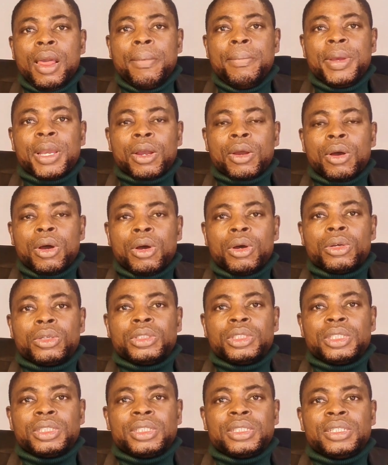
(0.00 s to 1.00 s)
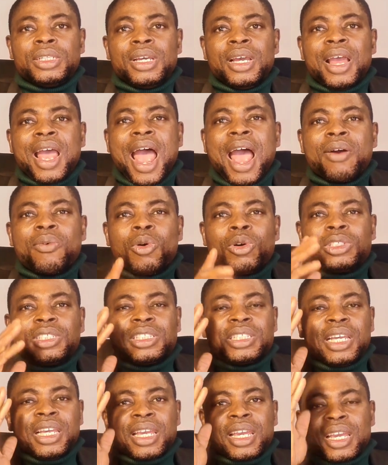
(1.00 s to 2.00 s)
Because I was
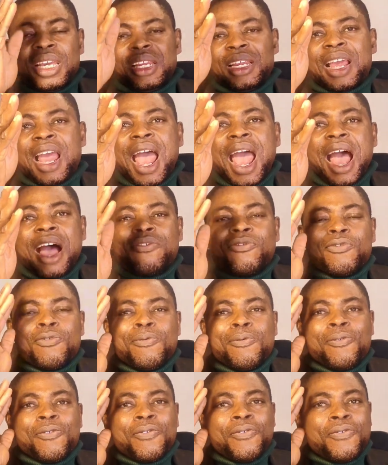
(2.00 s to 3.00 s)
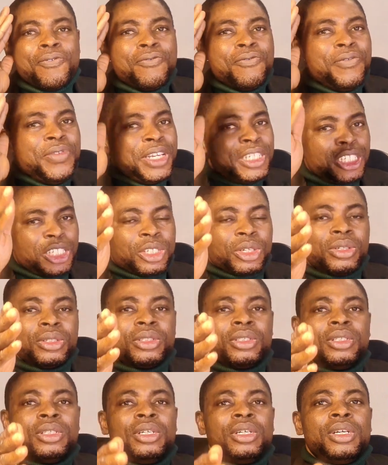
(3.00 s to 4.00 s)
thinking, I have
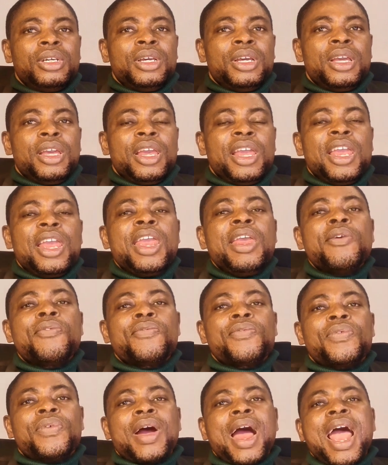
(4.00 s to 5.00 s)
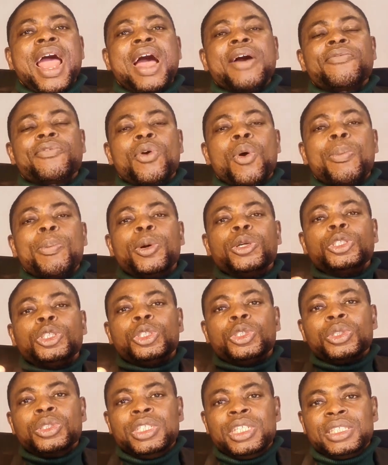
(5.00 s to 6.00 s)
vision. If I have
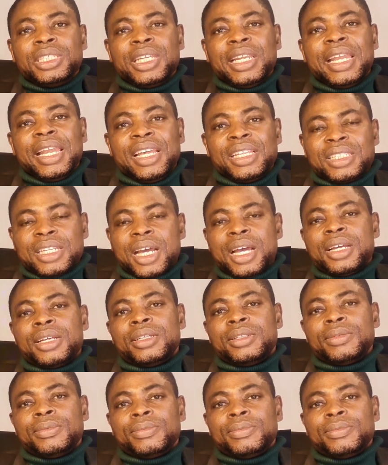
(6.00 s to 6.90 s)
opportunity later,